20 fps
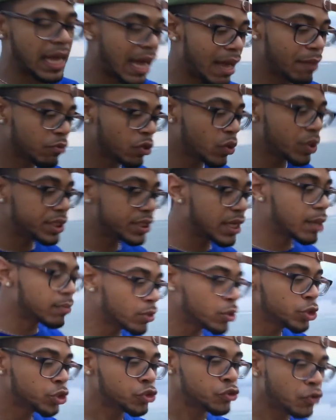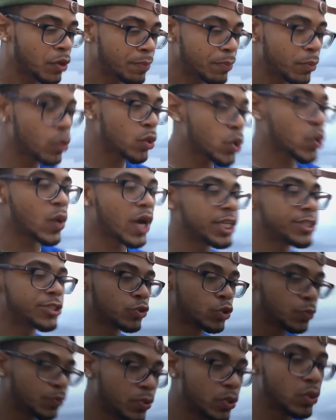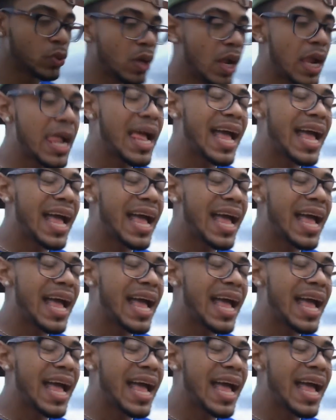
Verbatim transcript: I'm going double, triple, quadruple.